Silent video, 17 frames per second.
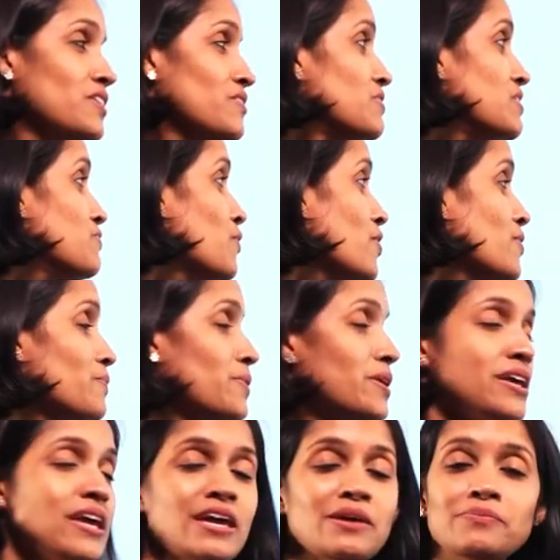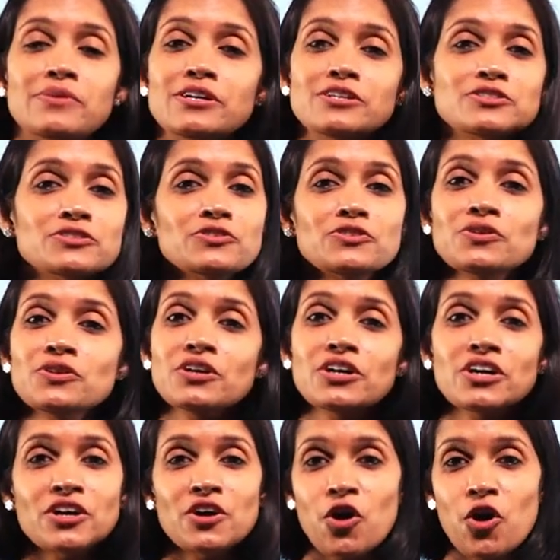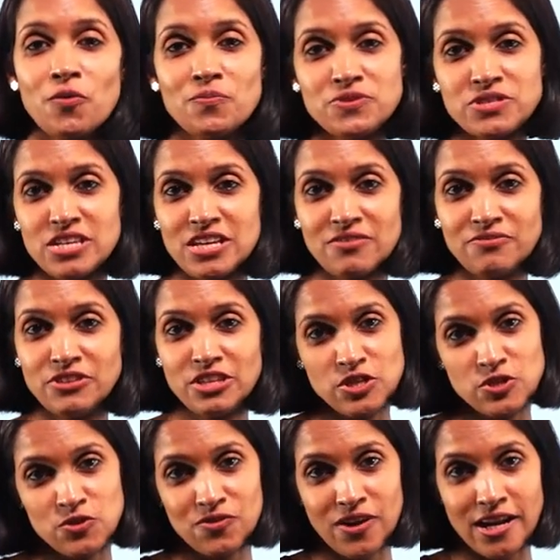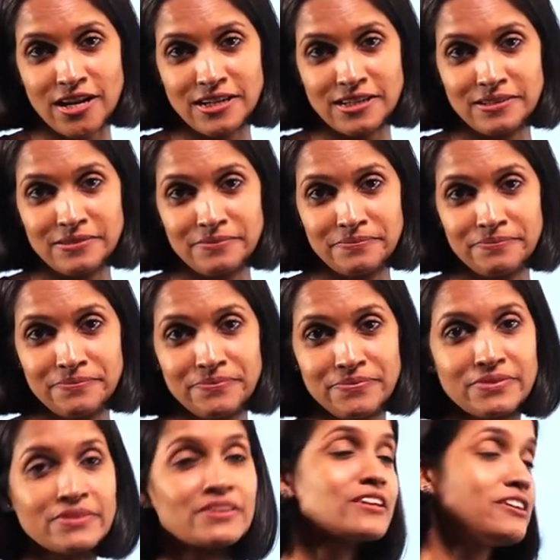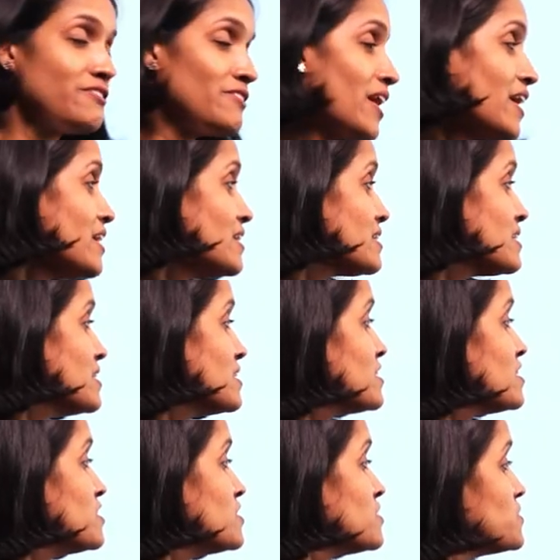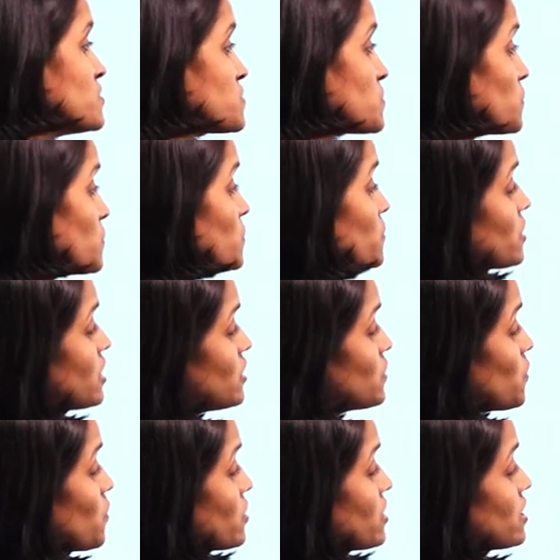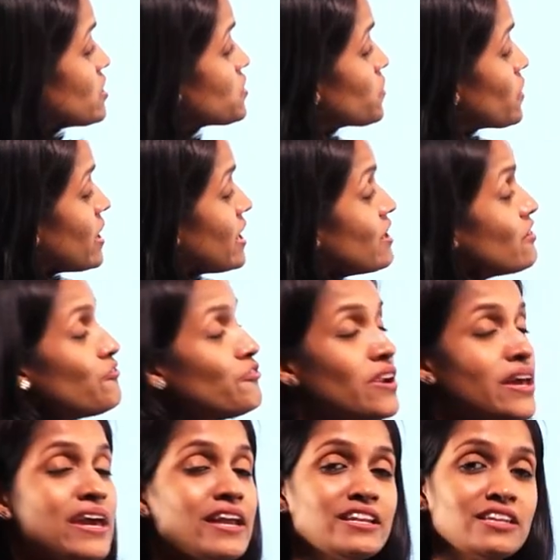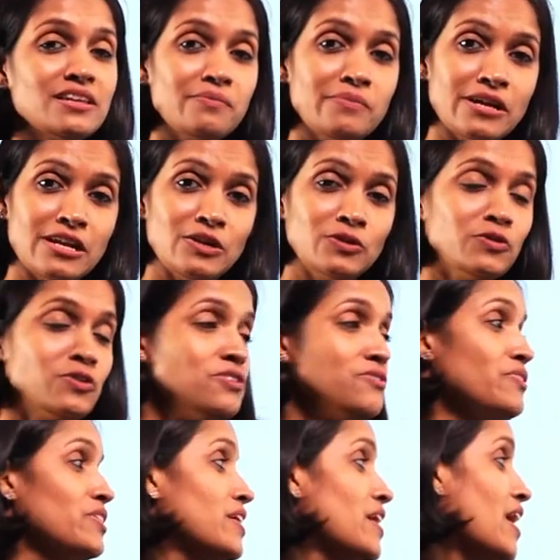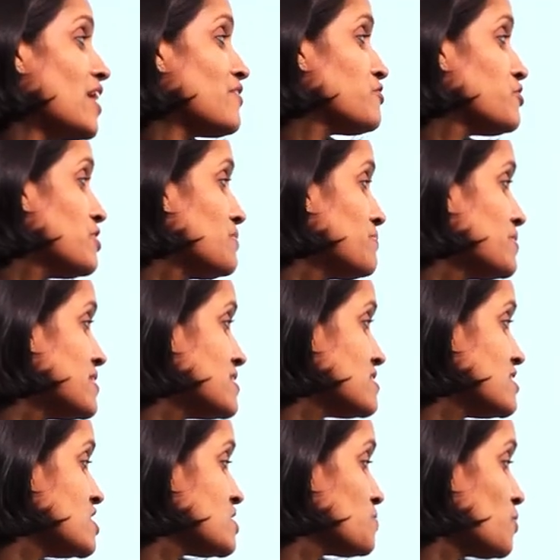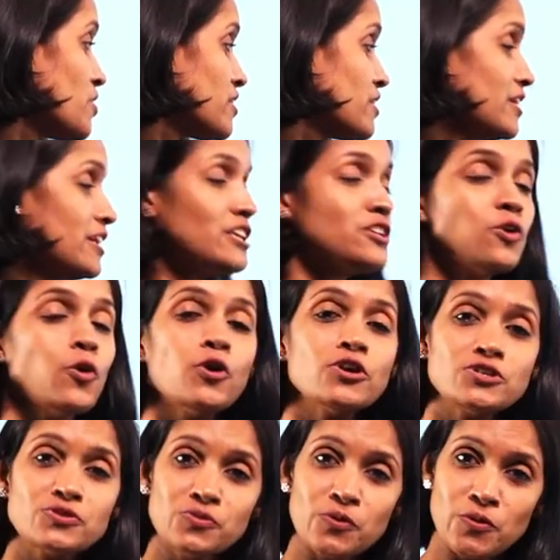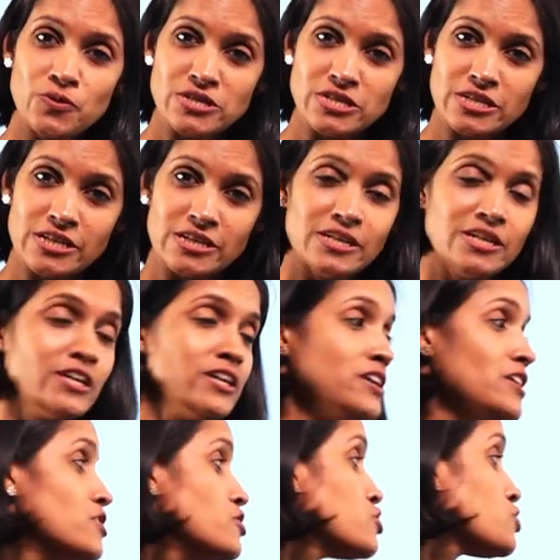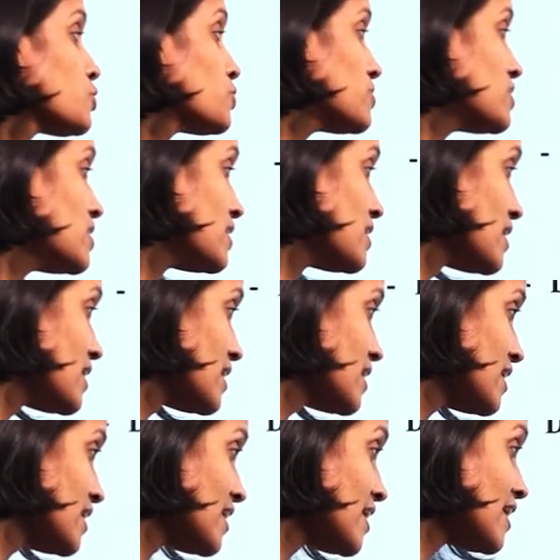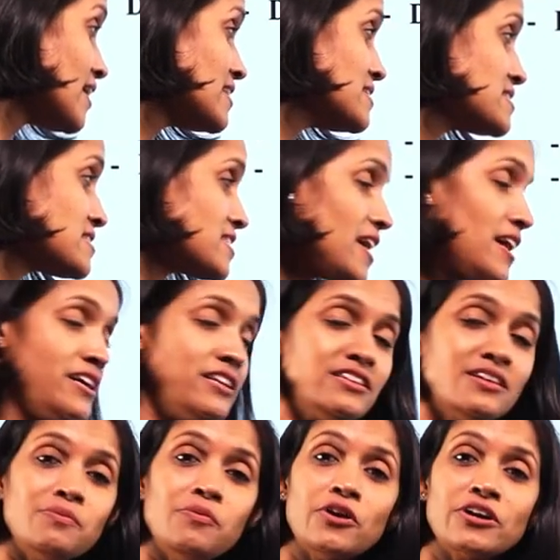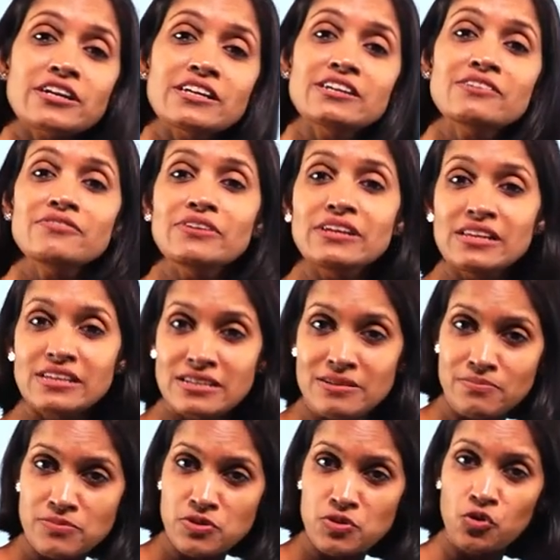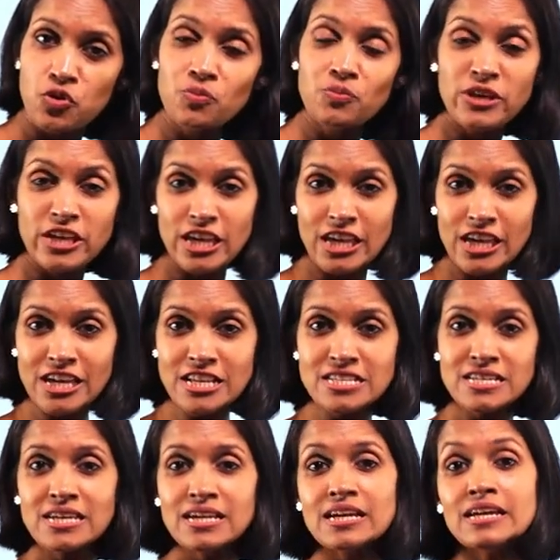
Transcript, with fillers: we won't be able to observe this one, right? So, in order to inflate the balloon, we have to immerse this bottle in hot water. So, the air inside the bottle will absorb heat.